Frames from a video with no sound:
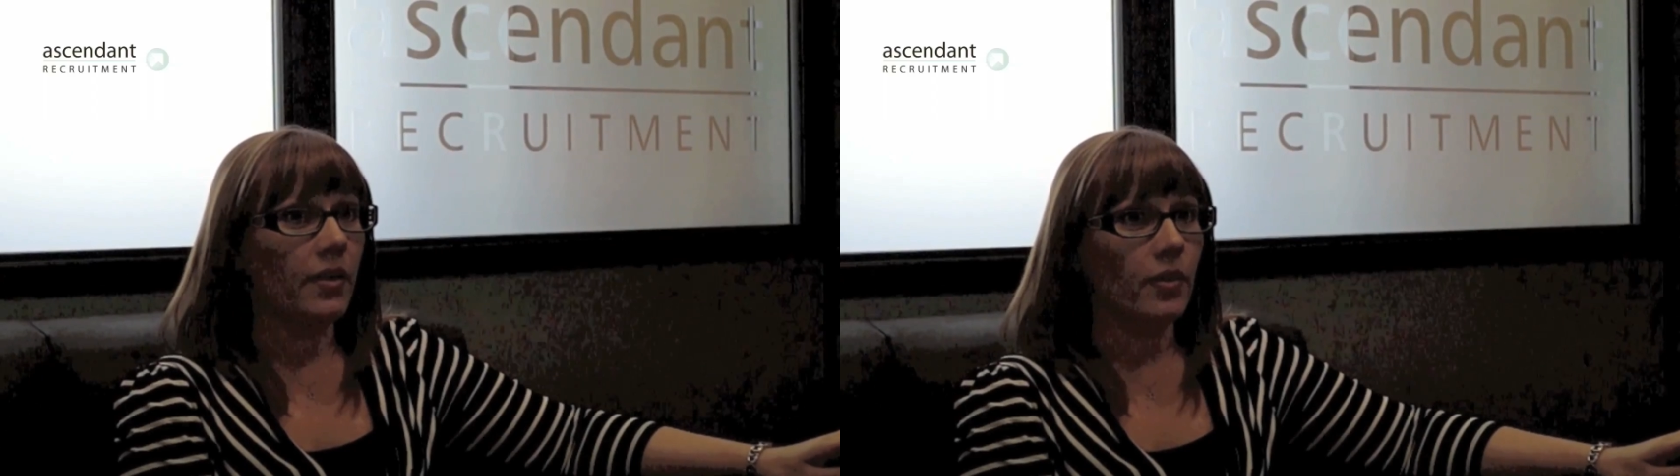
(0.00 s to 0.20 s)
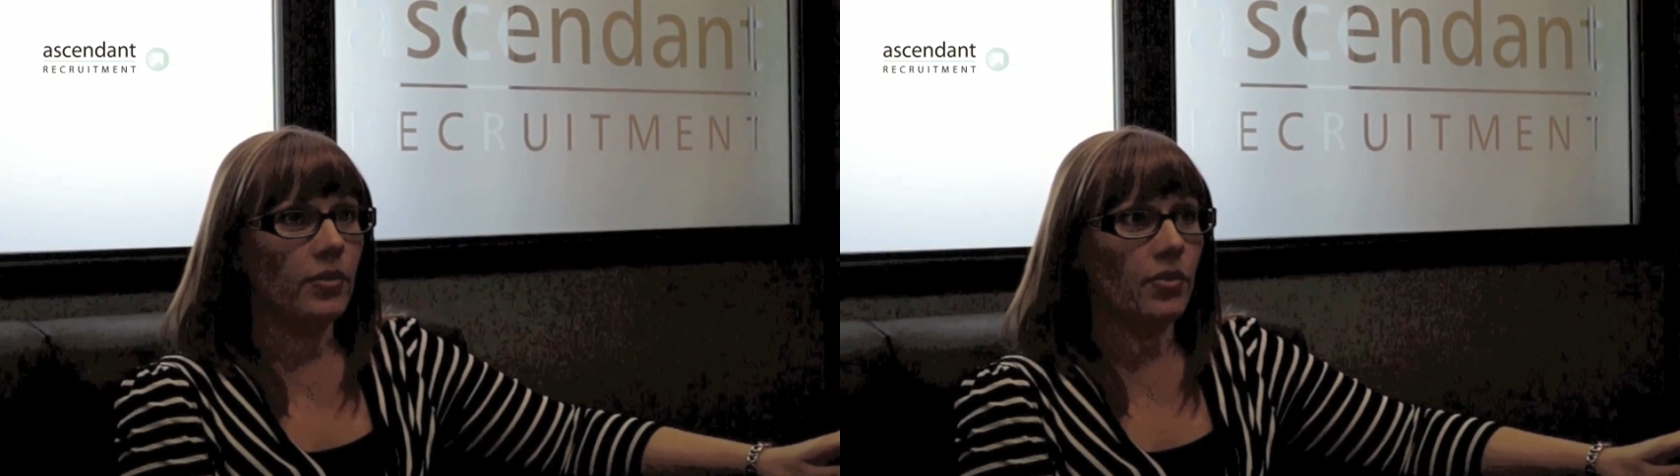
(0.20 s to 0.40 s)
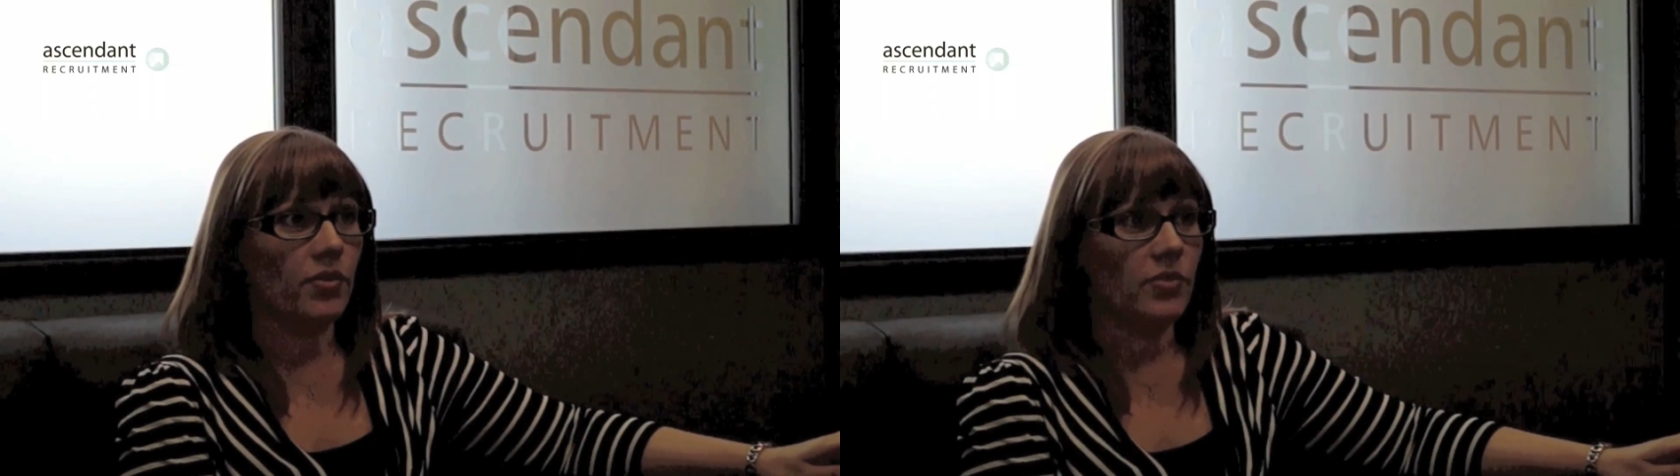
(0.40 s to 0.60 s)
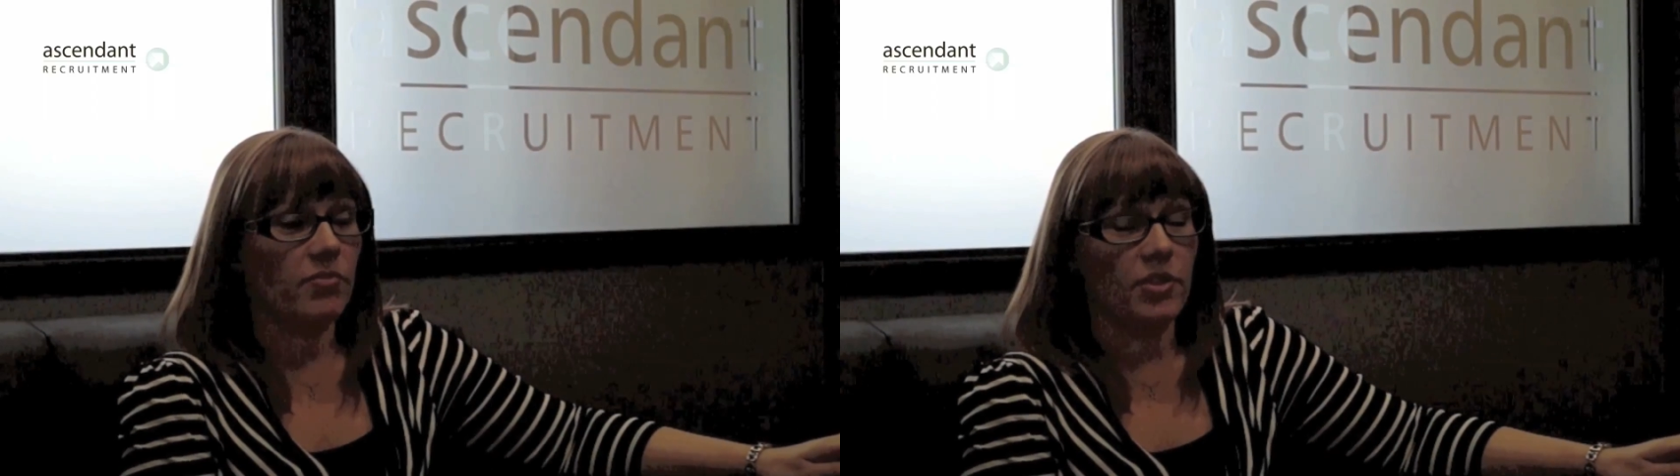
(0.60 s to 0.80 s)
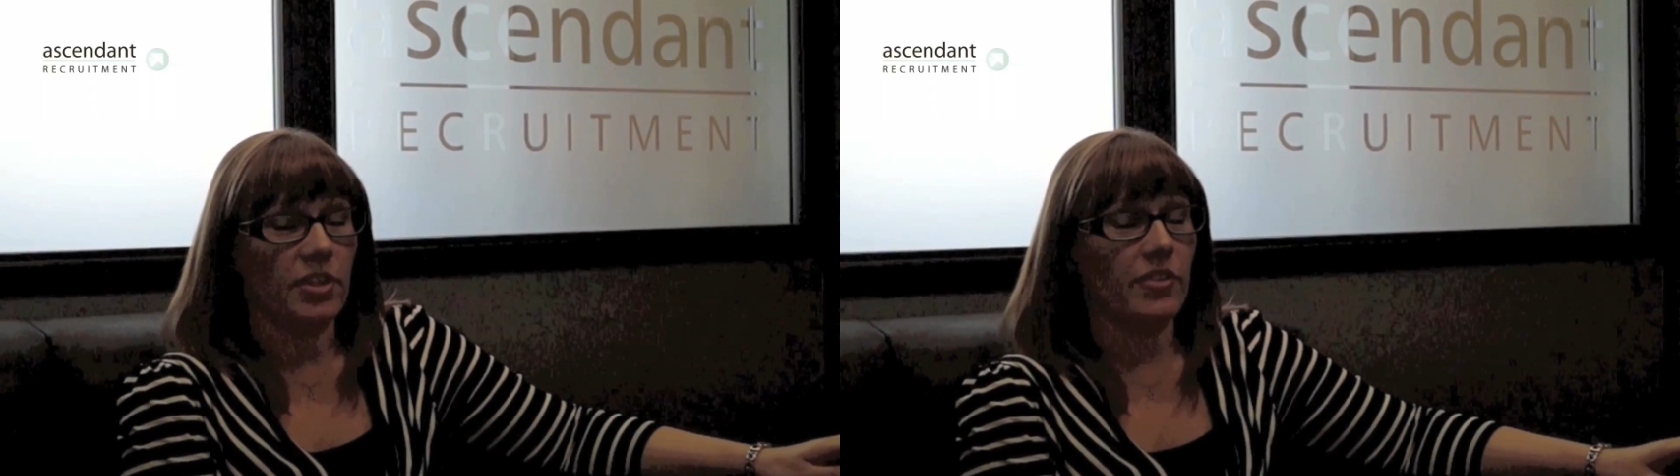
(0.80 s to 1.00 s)
now I sort of
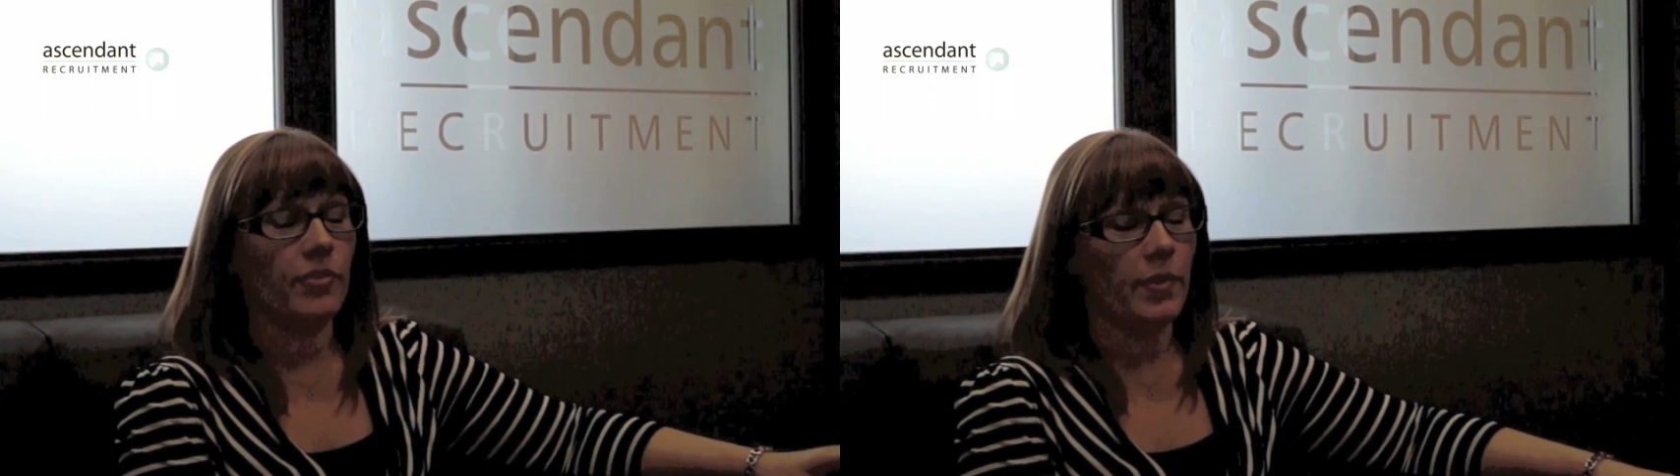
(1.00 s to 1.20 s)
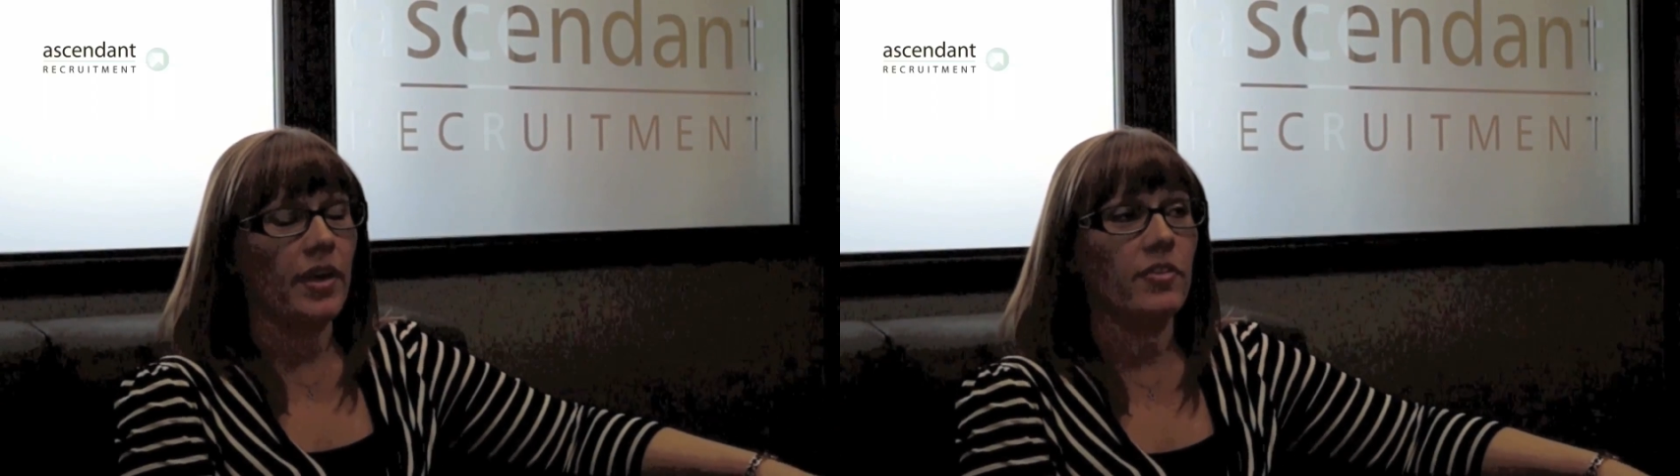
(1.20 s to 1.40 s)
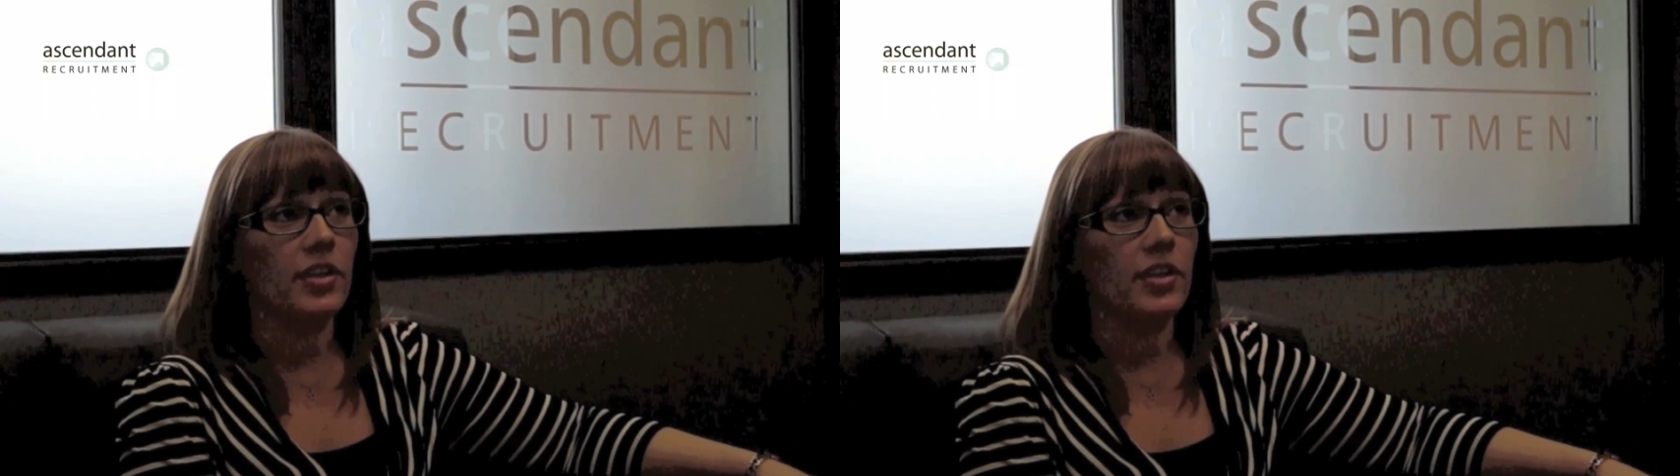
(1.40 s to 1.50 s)
took it from there,